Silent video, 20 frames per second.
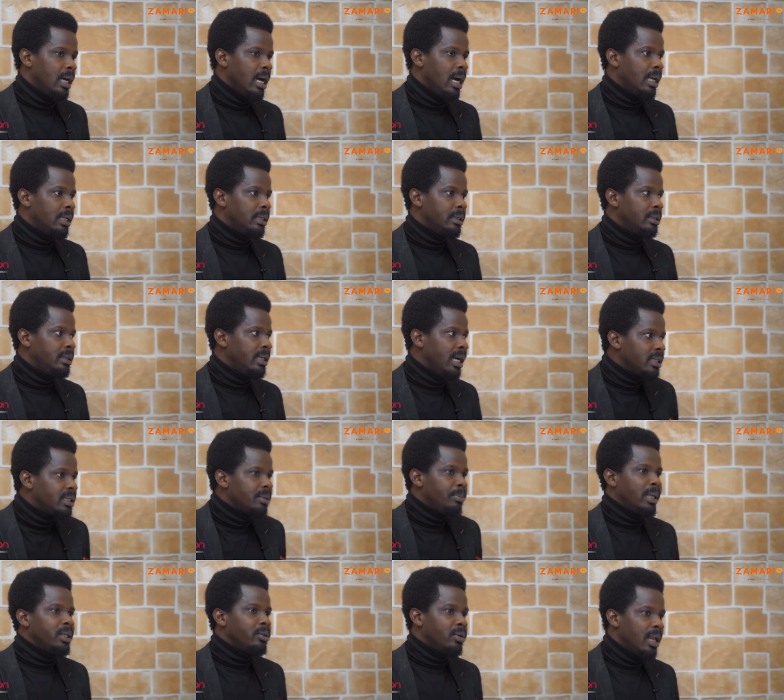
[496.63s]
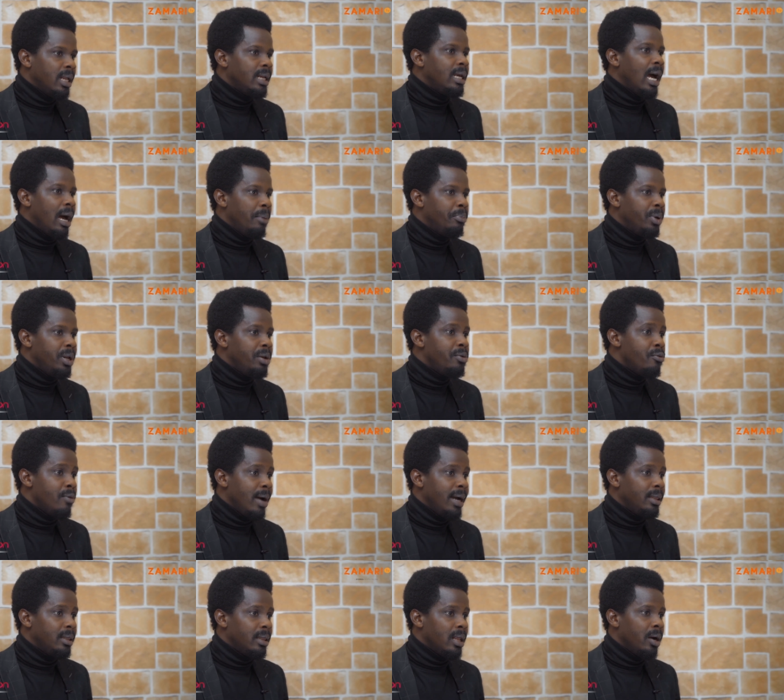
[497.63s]
And that's particularly happening
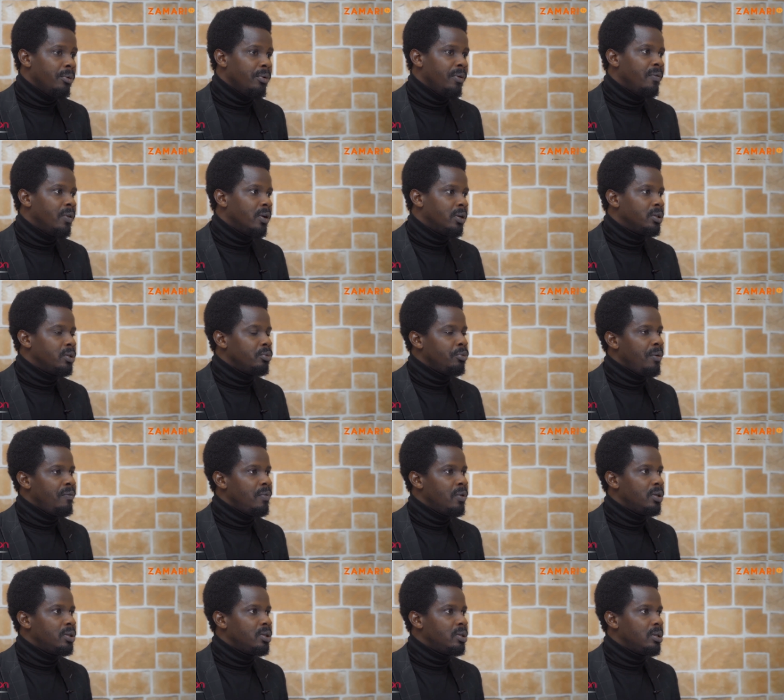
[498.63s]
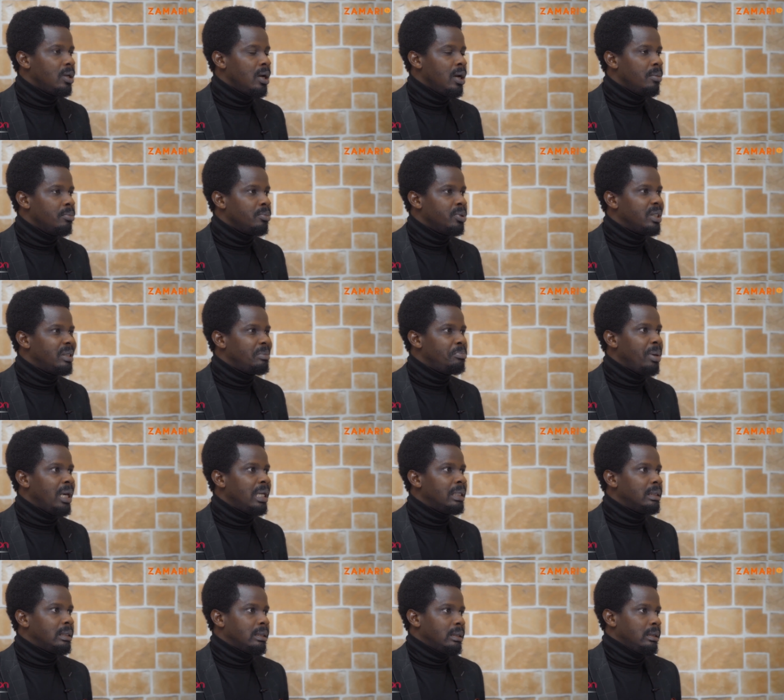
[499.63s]
right now. We've not
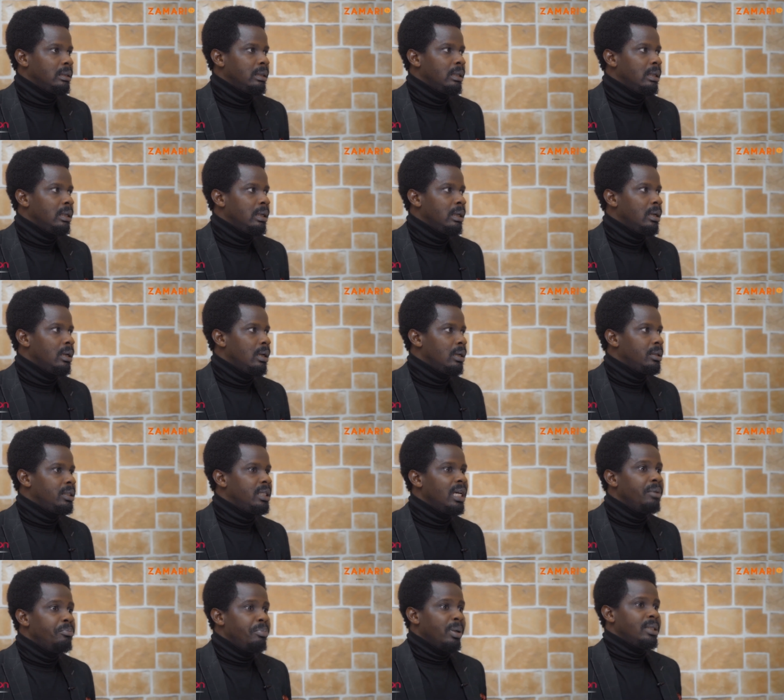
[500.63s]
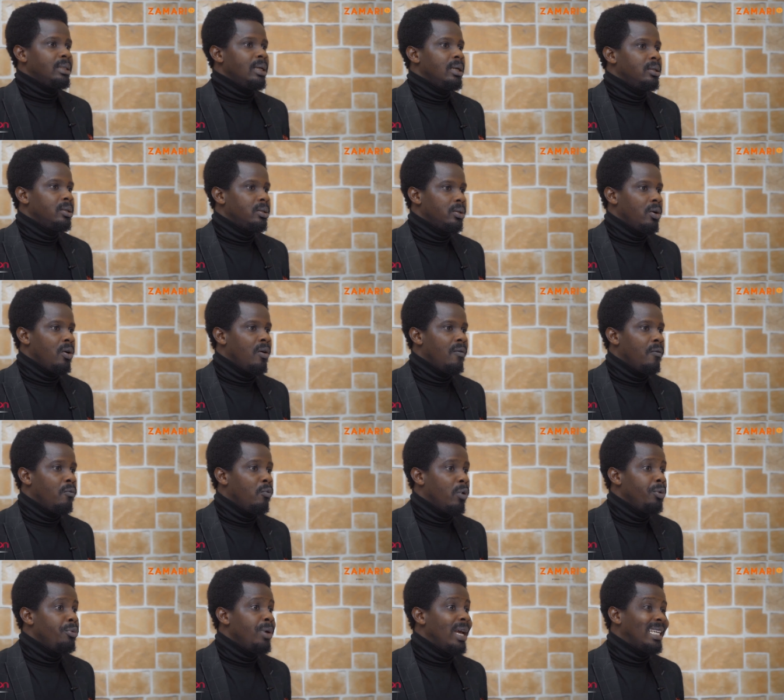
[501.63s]
spent 10% of
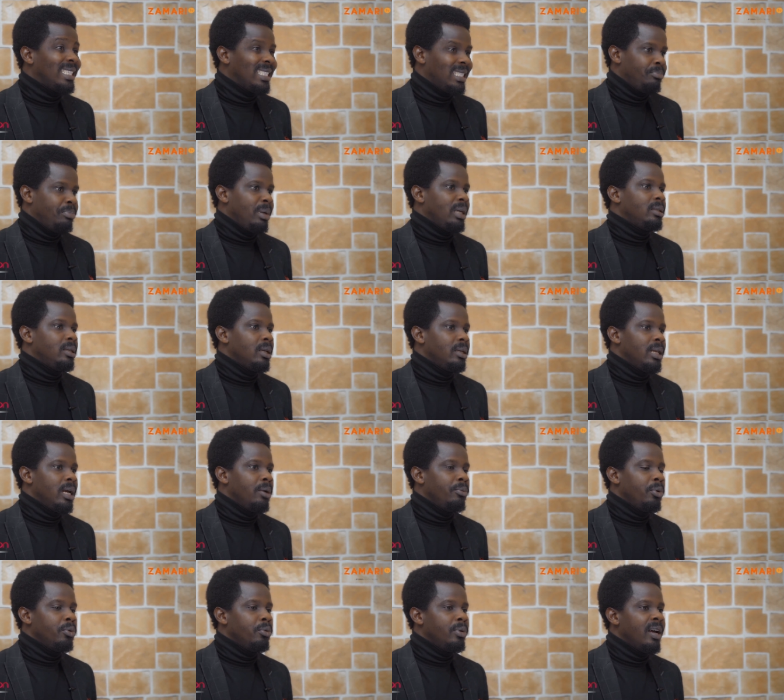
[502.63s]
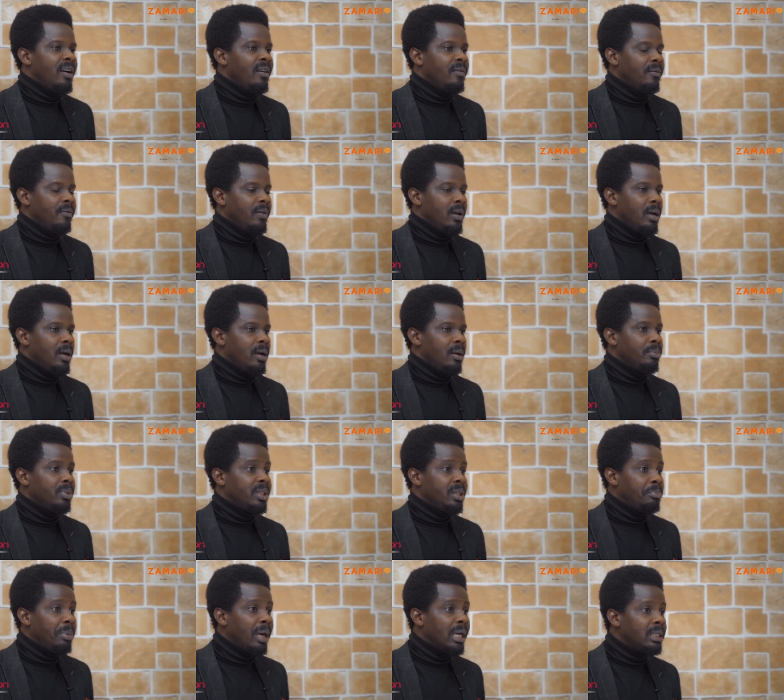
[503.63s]
what we expected that we would have
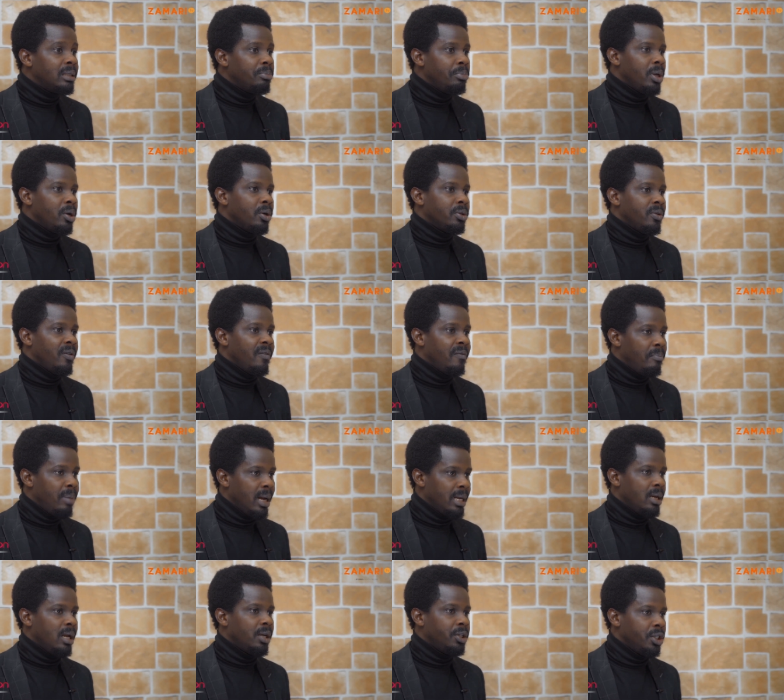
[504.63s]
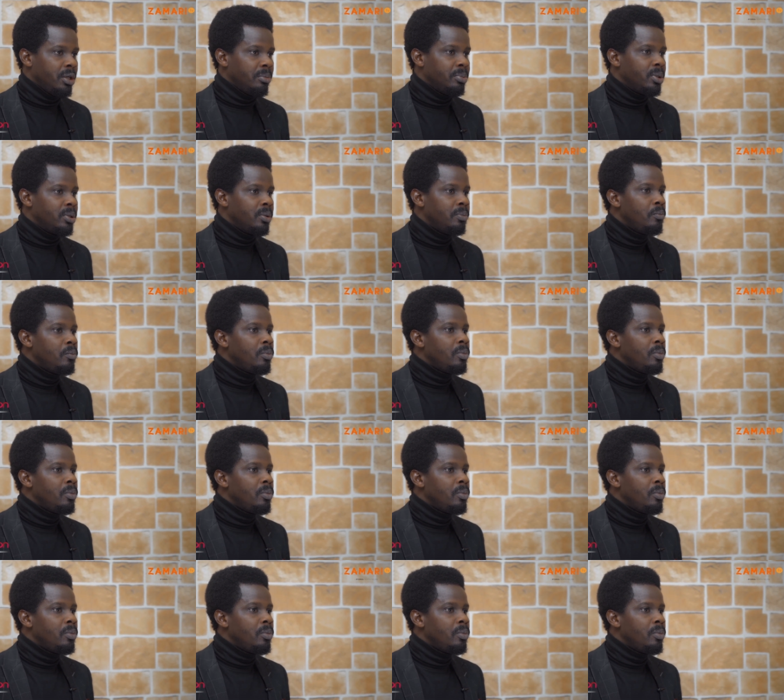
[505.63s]
spent because of partnerships.